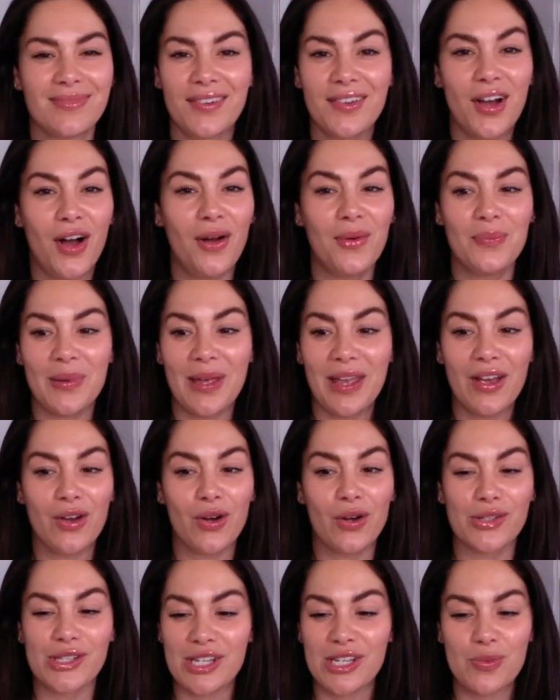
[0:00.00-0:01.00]
Can't beat
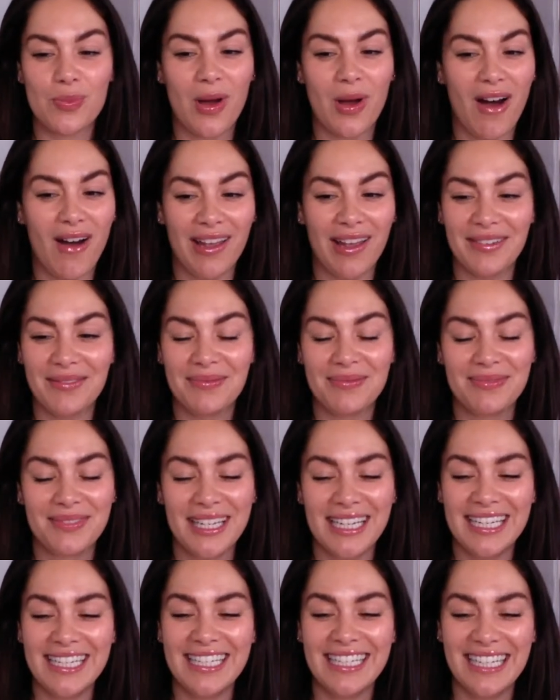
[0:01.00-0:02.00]
cottage pie.
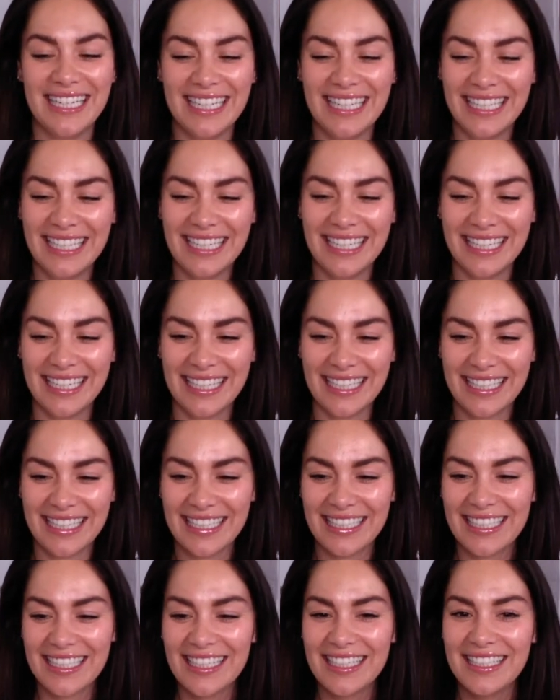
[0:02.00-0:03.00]

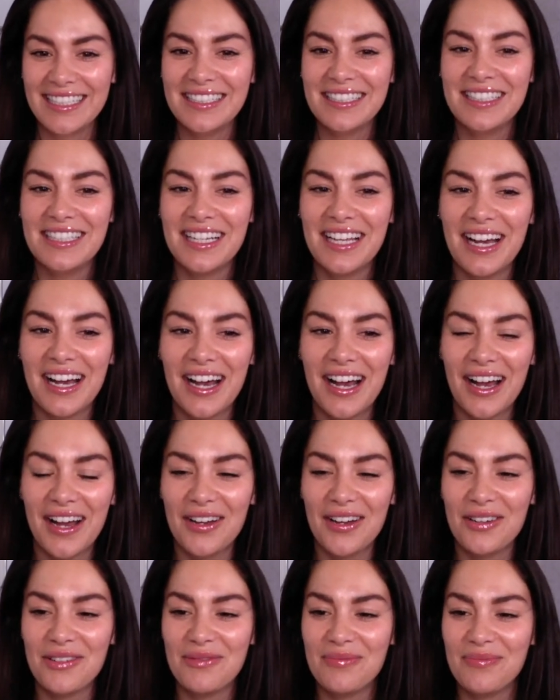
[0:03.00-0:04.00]

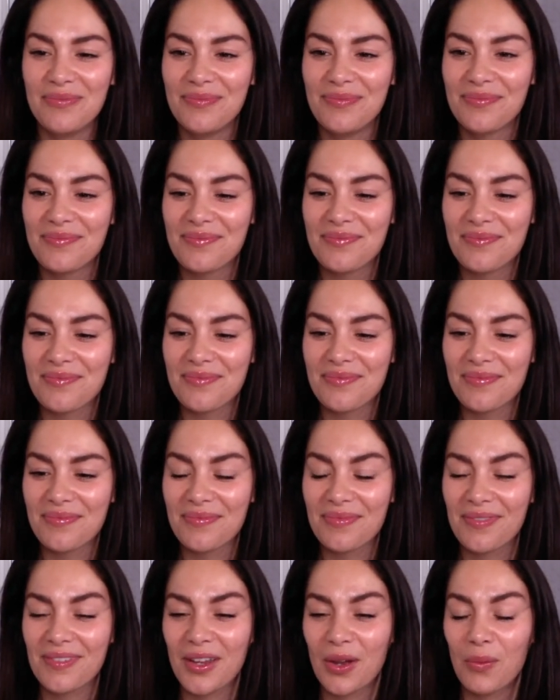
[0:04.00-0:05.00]

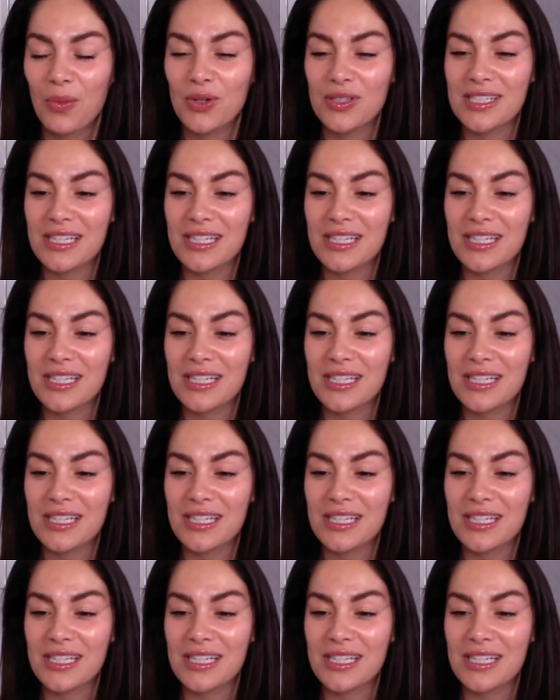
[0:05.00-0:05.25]
What